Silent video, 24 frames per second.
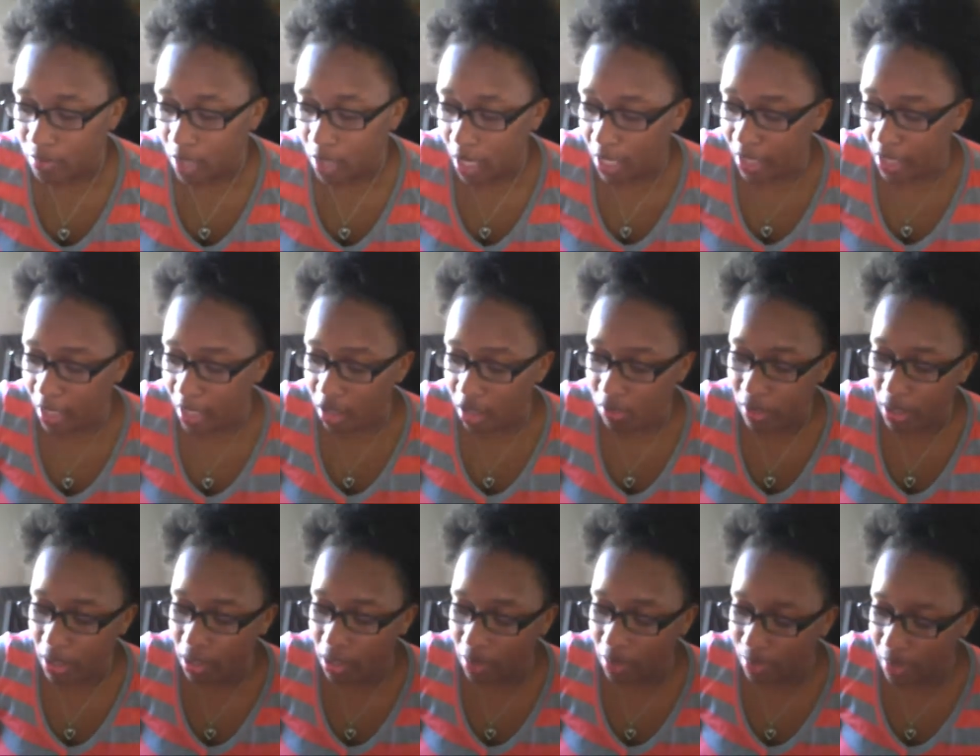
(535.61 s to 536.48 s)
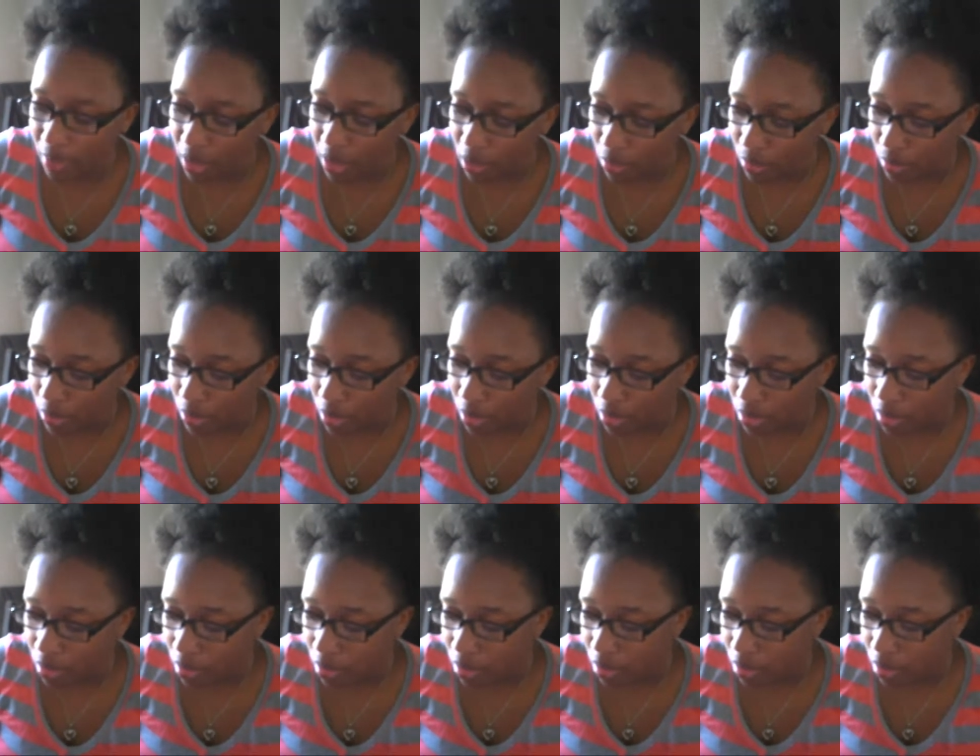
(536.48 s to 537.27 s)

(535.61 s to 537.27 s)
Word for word: I had got a regular pink one.